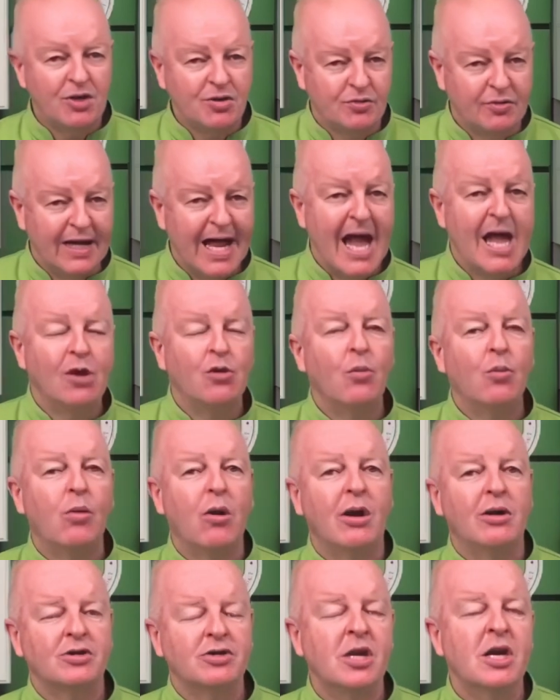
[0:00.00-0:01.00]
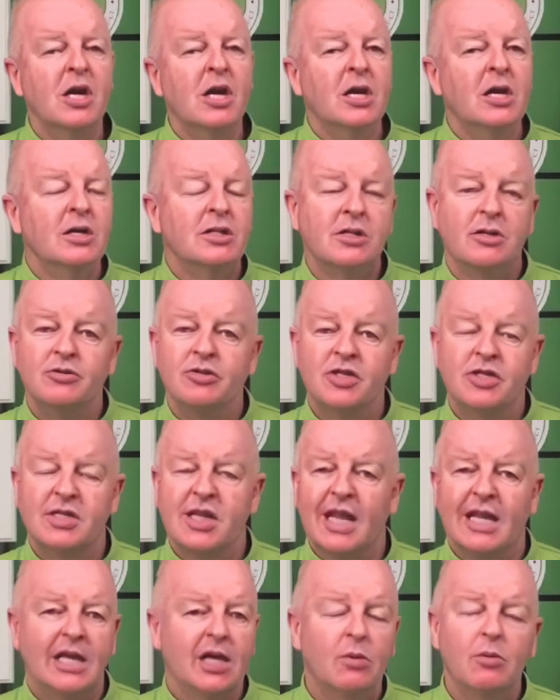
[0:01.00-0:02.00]
or an angle brush. So just
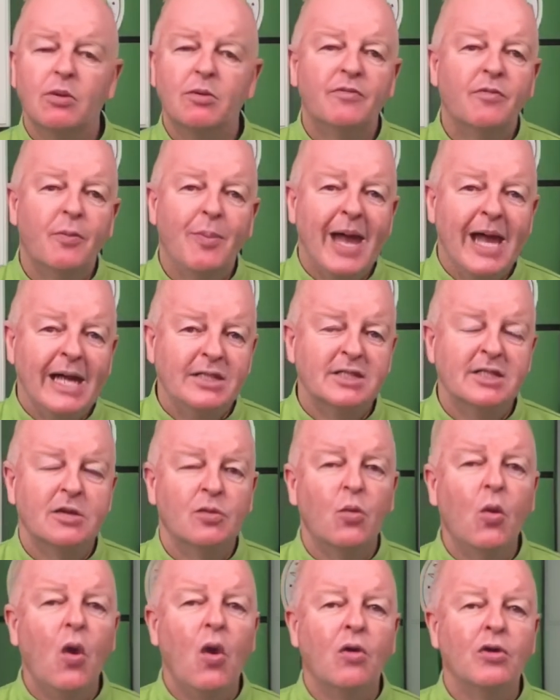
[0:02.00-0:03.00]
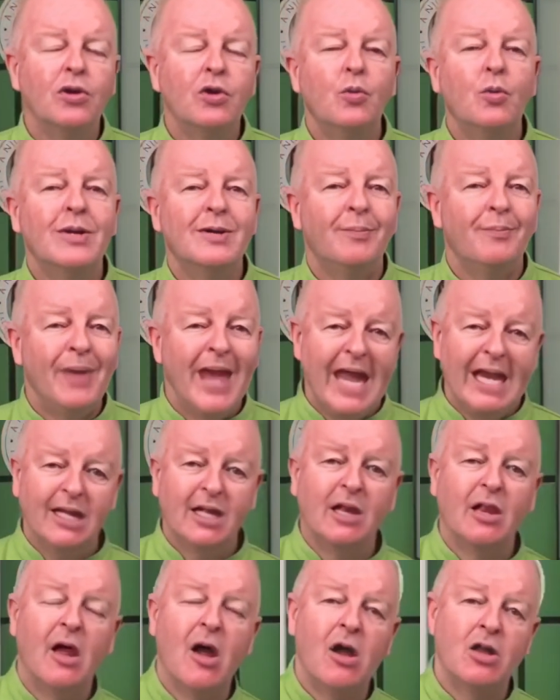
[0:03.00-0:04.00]
like you would for painting a wall, you wouldn't paint a
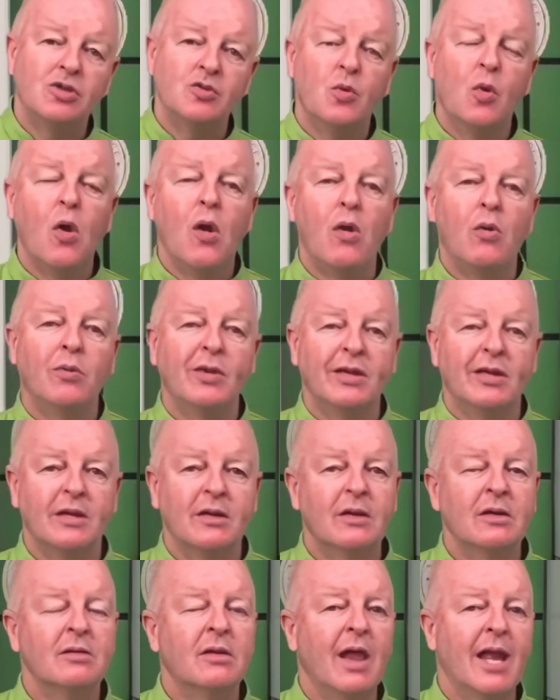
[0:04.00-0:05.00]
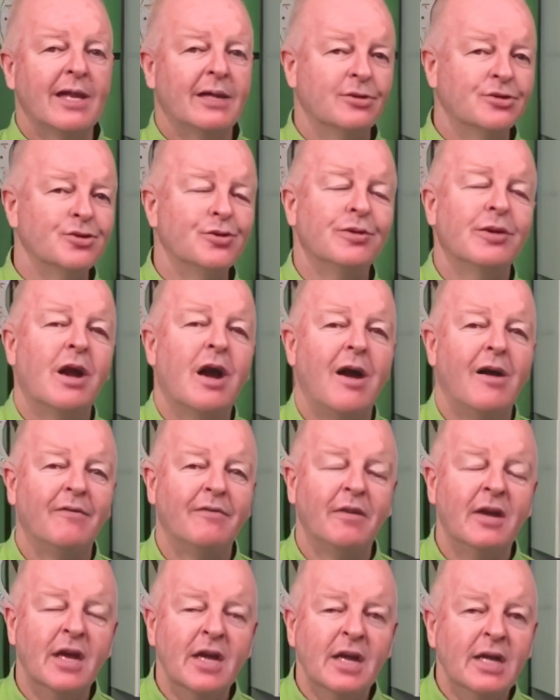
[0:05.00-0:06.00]
large wall with like a 2.5
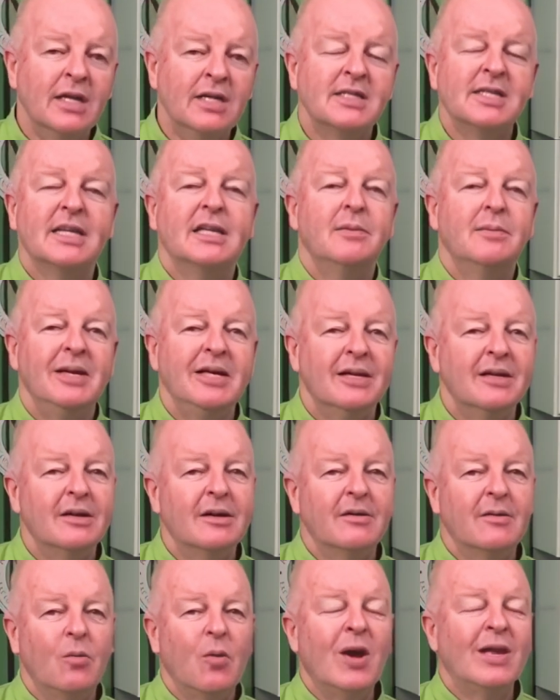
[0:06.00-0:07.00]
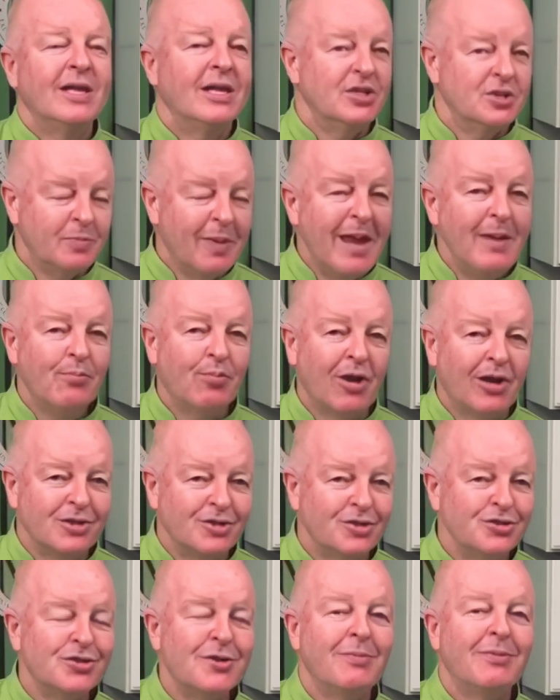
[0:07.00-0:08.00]
centimeter 1-inch paintbrush.
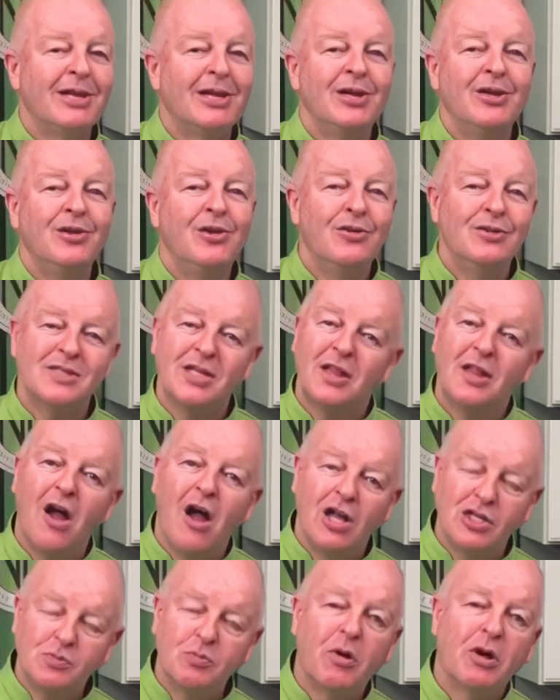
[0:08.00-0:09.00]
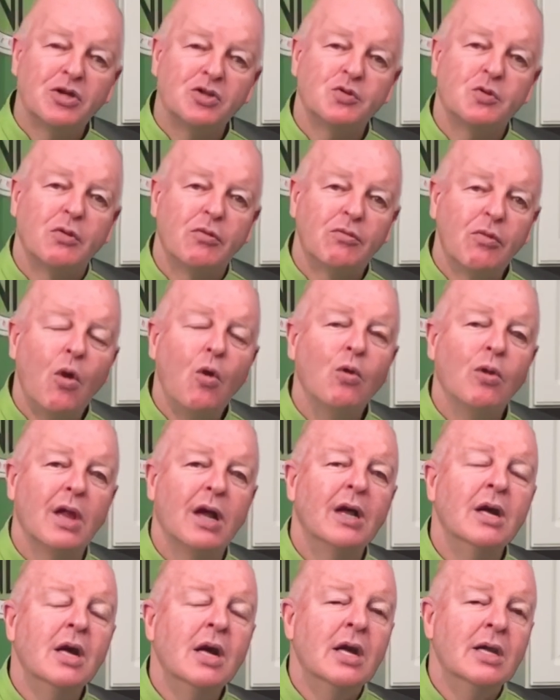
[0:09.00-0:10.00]
You're generally going to use a large brush or a roller.
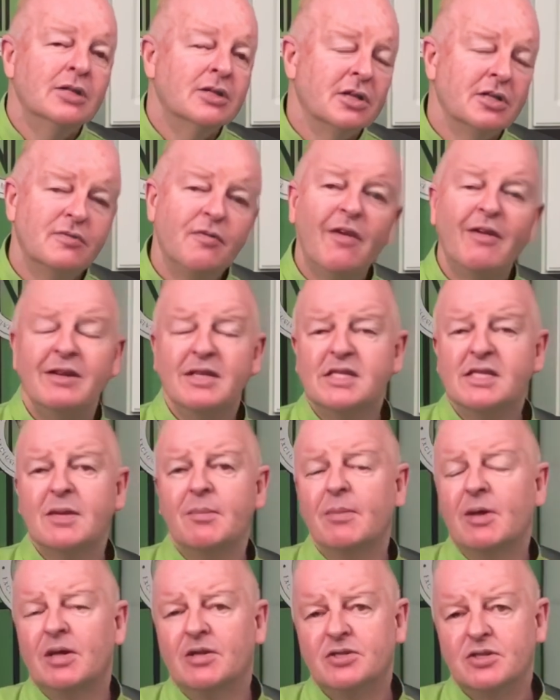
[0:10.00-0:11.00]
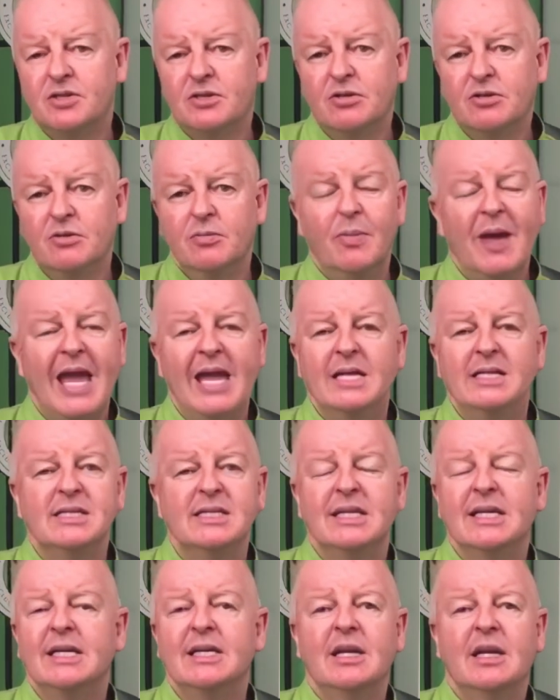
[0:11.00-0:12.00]
So it's very similar to
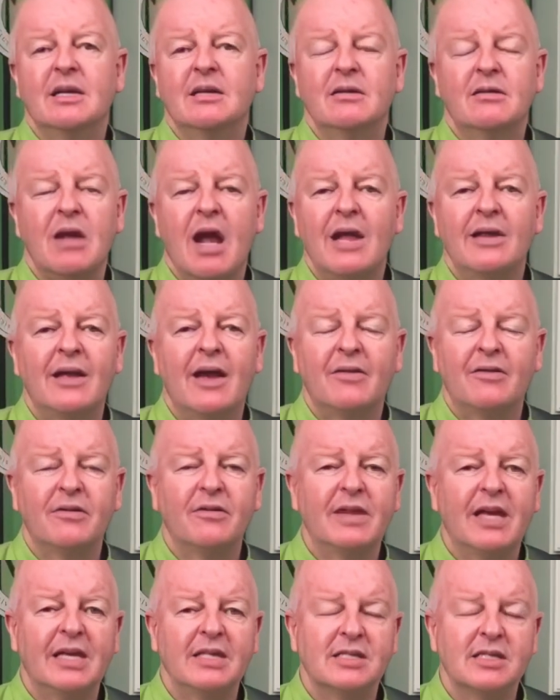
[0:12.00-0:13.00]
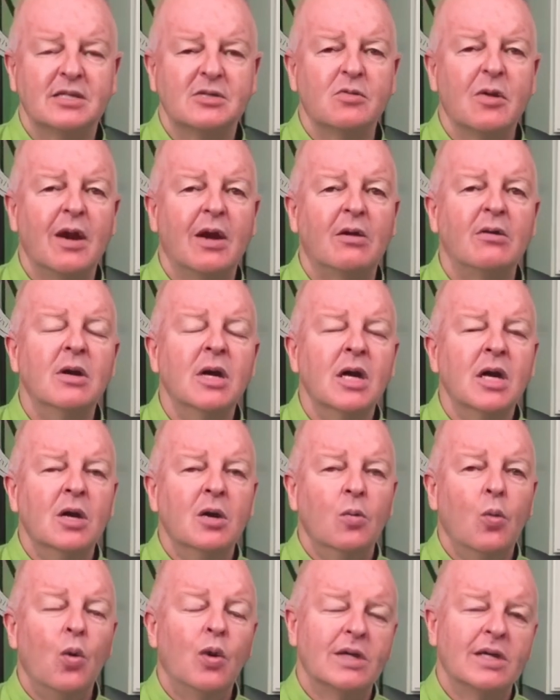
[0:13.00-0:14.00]
painting and other things as well,
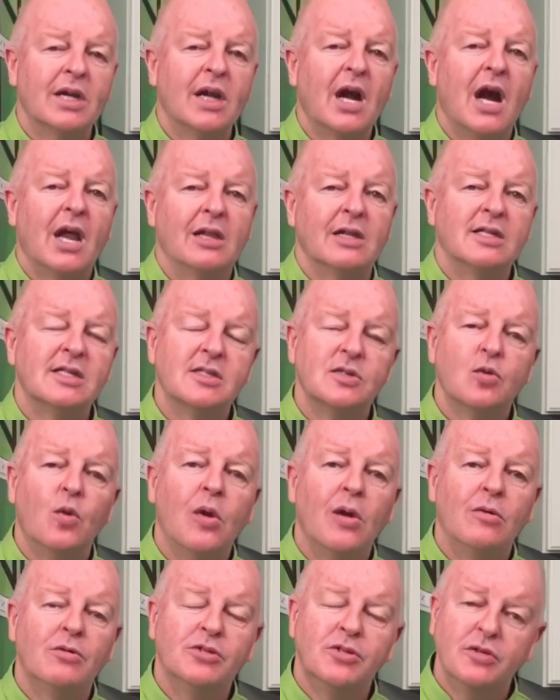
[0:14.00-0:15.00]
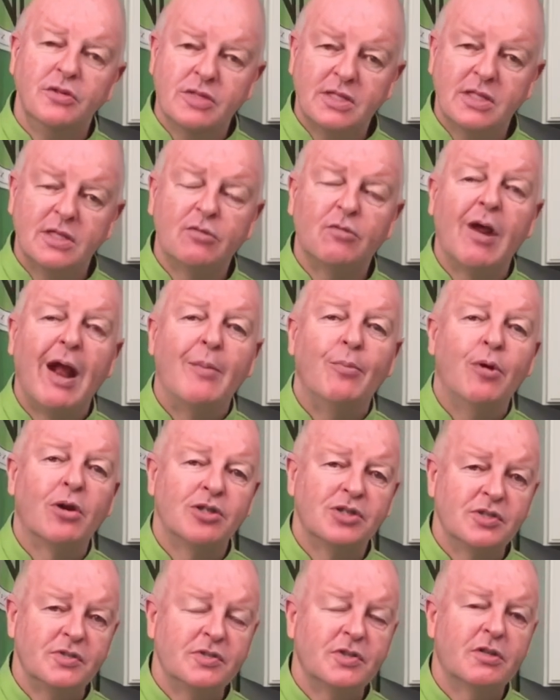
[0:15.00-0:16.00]
watercolors and oils, using the right
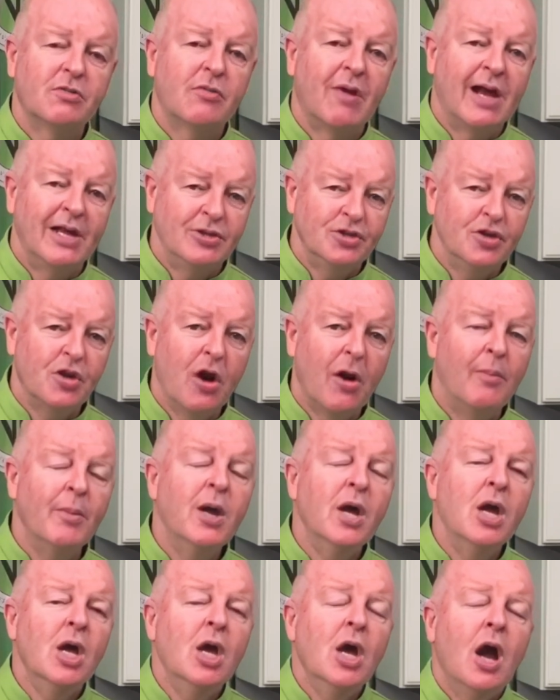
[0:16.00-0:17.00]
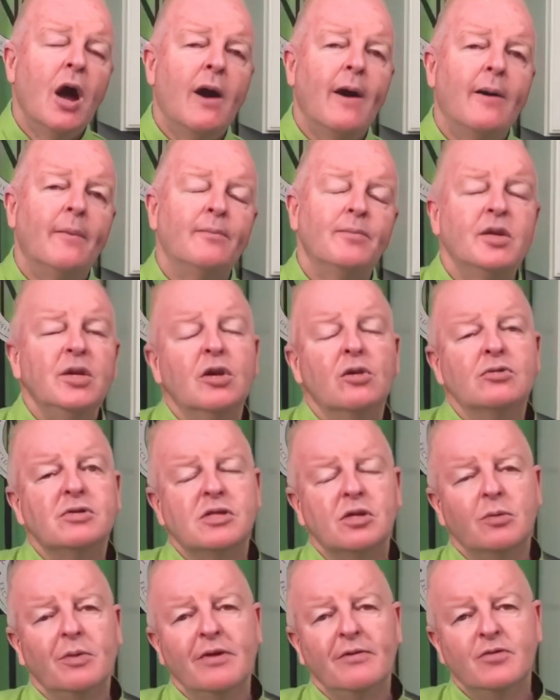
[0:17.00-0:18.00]
brushes for the right job. You know,
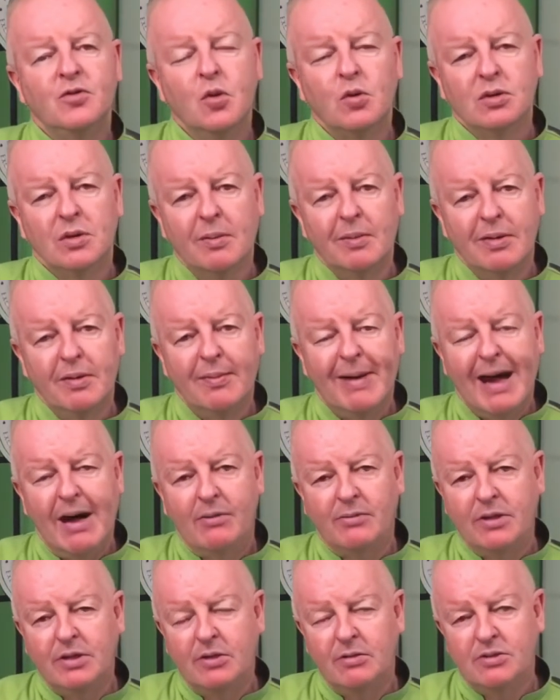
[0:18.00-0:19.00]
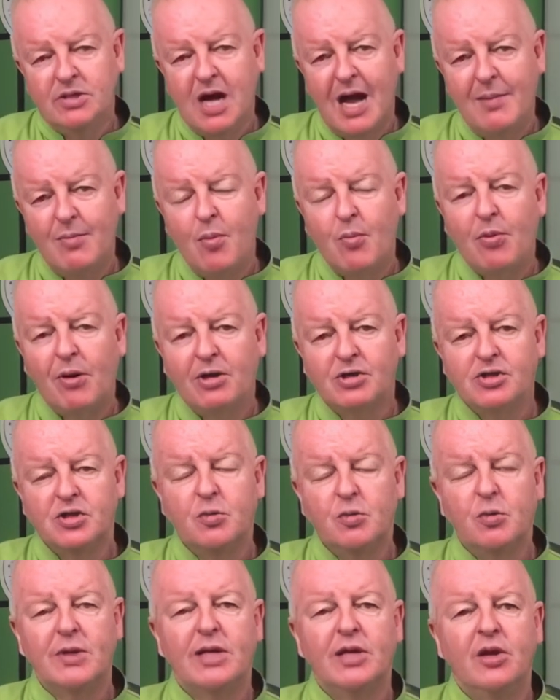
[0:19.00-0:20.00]
so we've talked a little bit about, you know, type of brush you
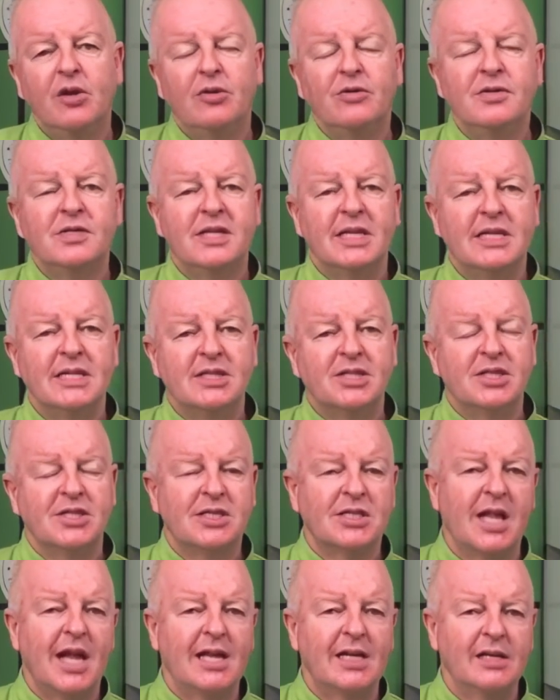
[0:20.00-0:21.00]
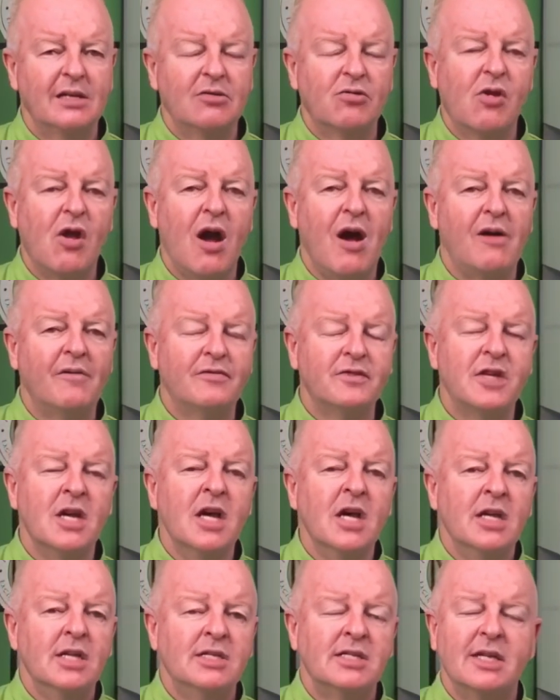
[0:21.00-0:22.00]
want to use is just like a craft
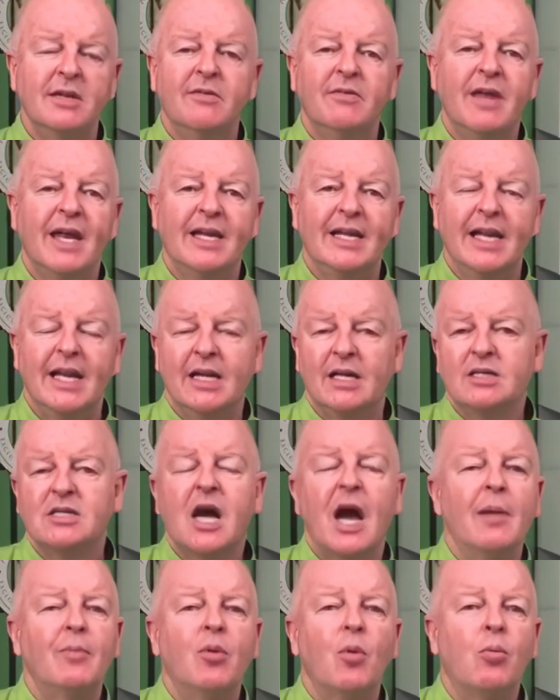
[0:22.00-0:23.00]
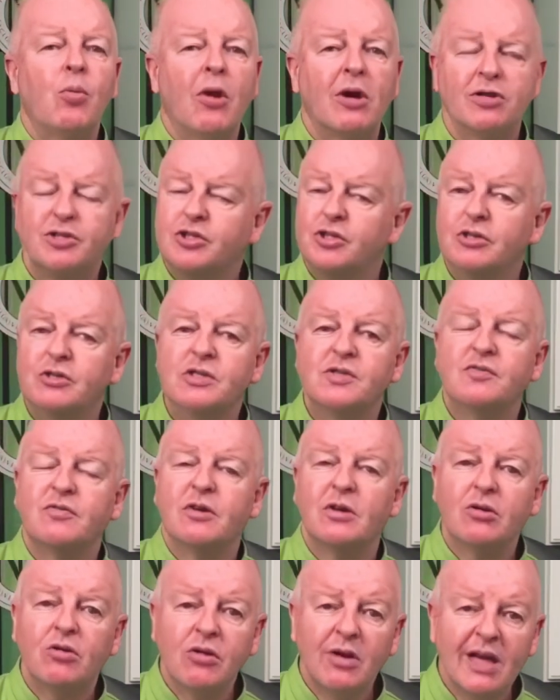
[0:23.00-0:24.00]
synthetic type of brush used for
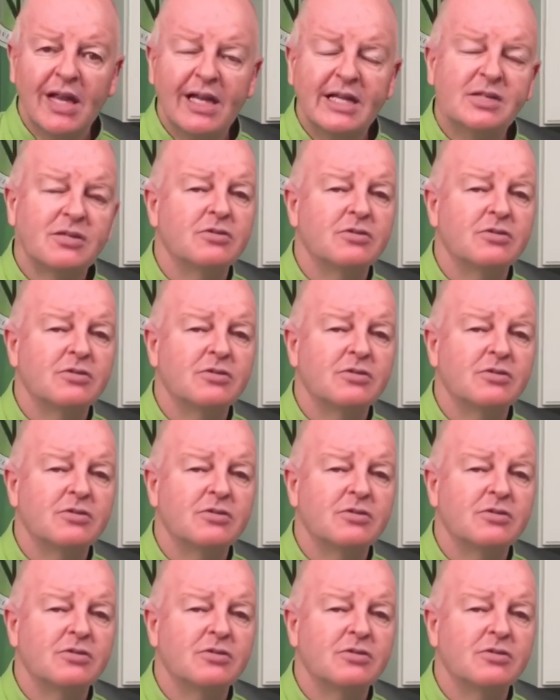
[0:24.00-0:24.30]
acrylics or